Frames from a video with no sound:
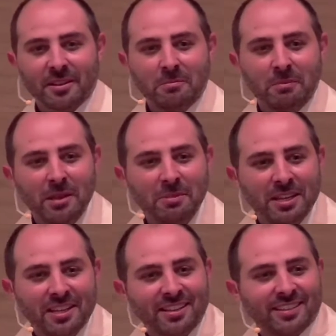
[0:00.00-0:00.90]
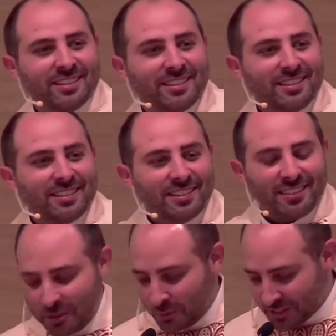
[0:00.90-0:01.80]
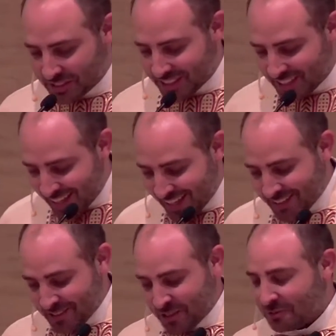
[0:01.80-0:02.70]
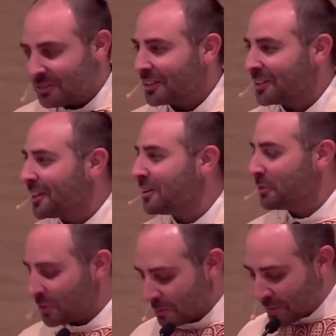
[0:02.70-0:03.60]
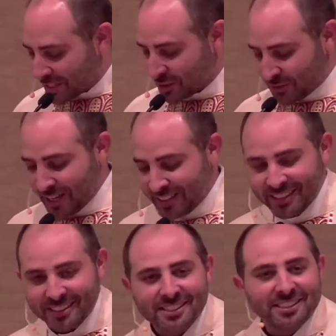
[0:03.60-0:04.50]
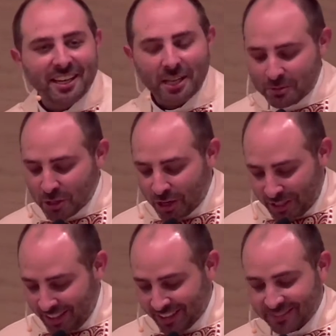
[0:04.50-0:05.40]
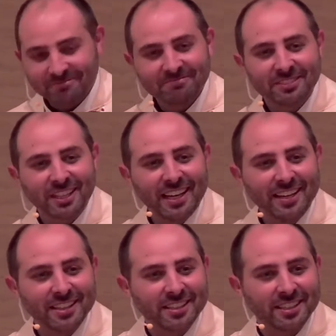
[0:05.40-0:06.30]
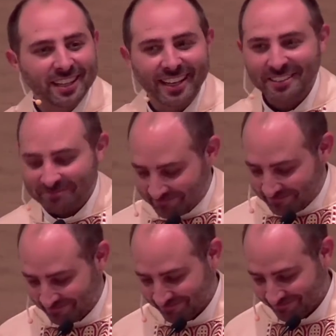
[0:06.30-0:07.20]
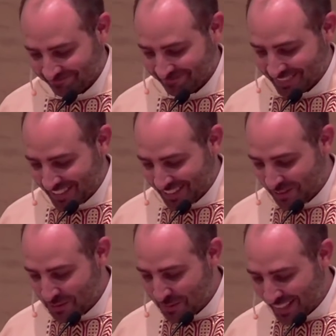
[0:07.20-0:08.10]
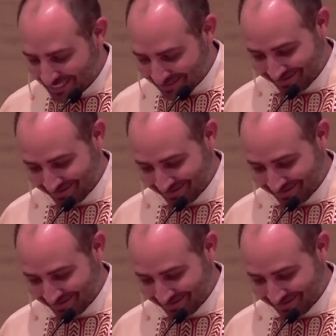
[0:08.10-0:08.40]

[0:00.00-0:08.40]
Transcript: Maybe it was the night you fell in love with your best friend and stayed up talking late into the night. Love you, Megan.